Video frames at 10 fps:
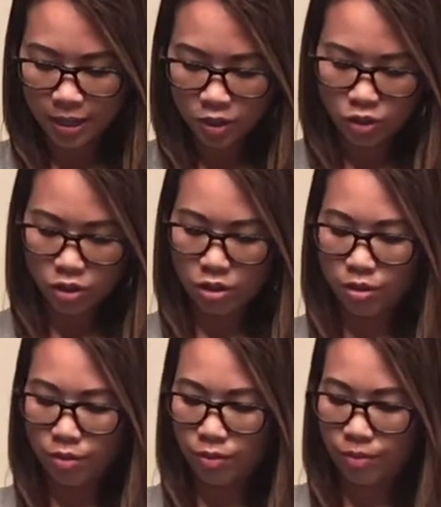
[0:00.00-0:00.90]
That's
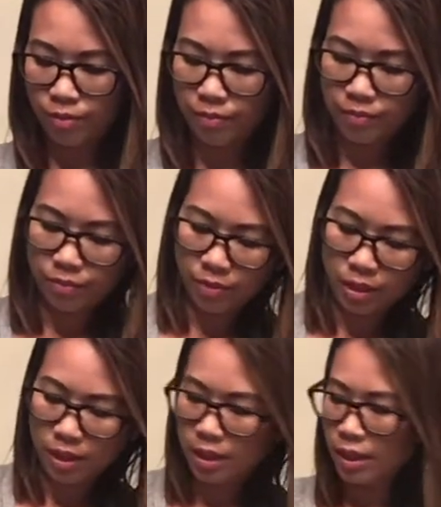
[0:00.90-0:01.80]
2.
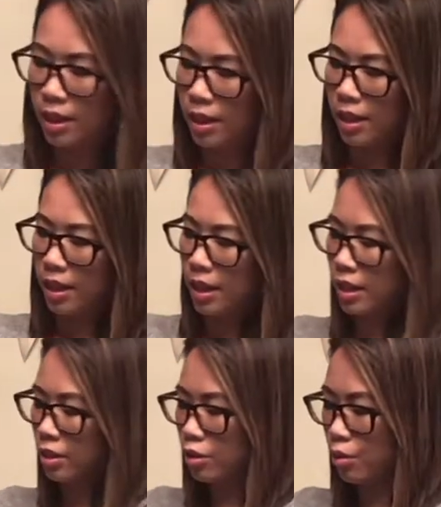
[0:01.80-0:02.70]

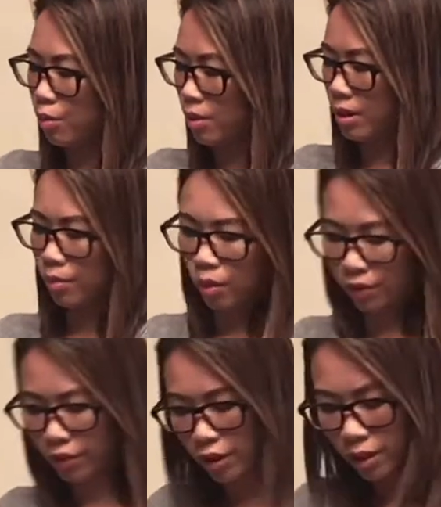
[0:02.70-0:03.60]
And I'll do one
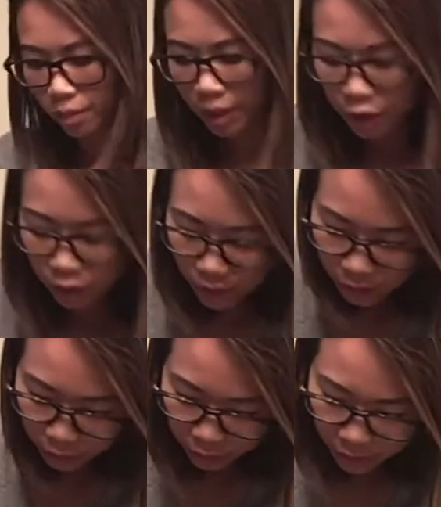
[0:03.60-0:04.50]
more for good measure
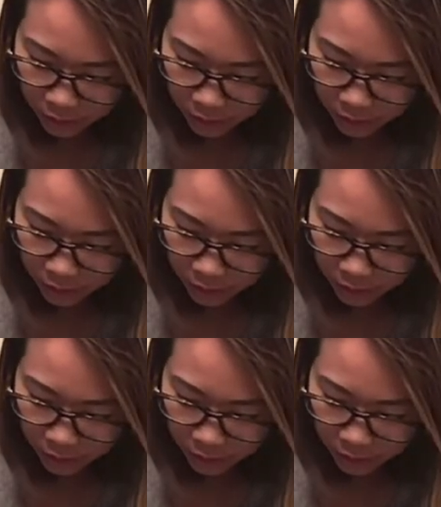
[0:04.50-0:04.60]
in the